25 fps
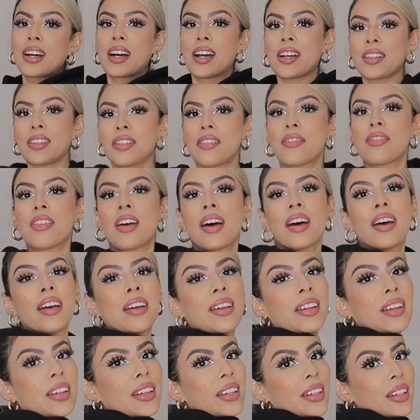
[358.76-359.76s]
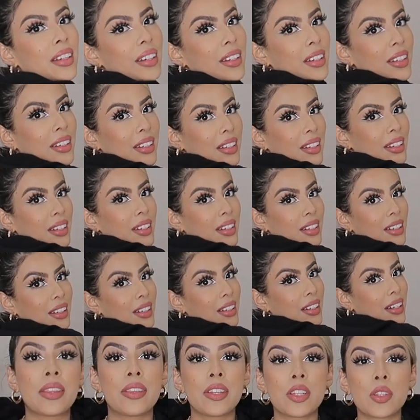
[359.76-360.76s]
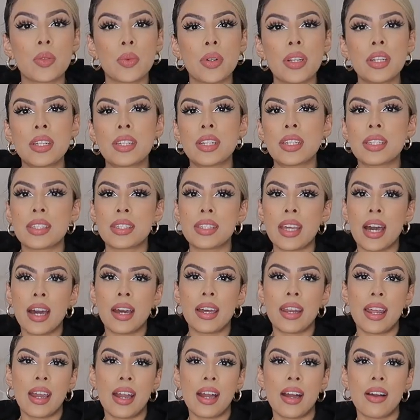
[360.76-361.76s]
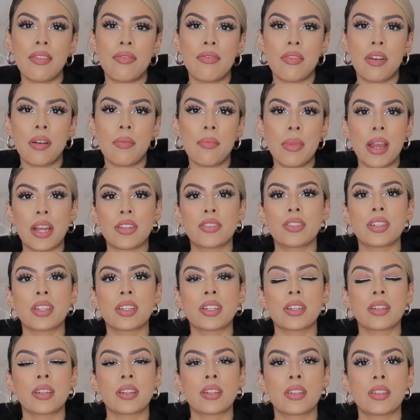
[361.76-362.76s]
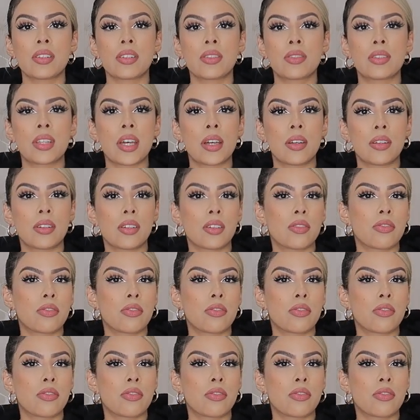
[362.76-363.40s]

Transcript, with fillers: I love that. This one does not have a matching set